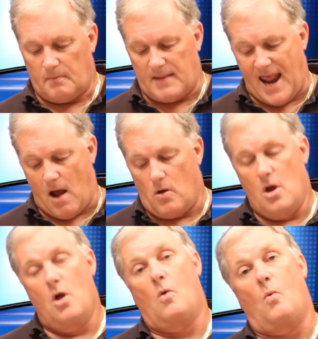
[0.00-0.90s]
Now,
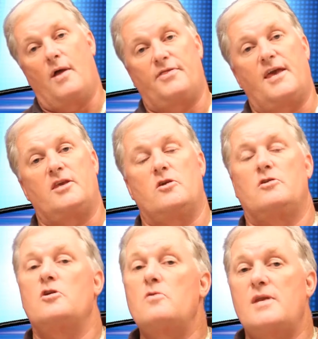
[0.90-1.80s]
one thing you
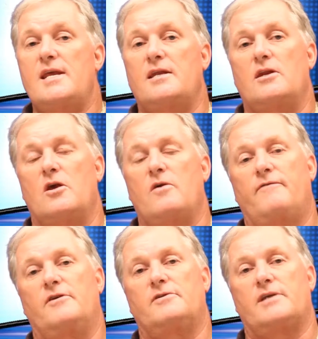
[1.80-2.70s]
do need to do,
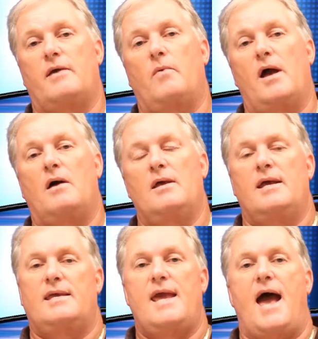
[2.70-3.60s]
if you say, well,
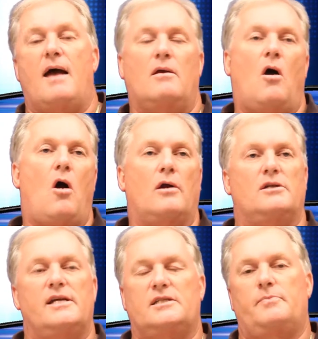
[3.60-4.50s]
yeah, hard
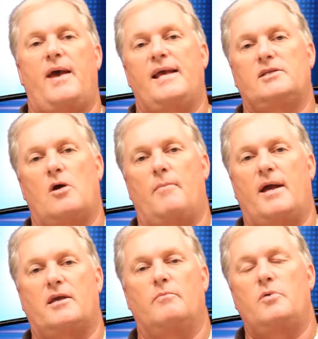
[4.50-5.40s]
disk space on my
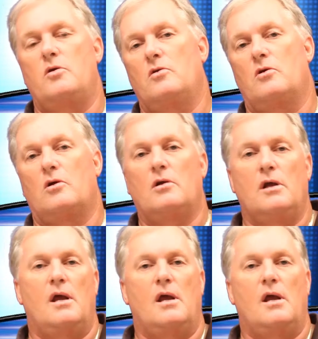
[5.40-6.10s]
computer,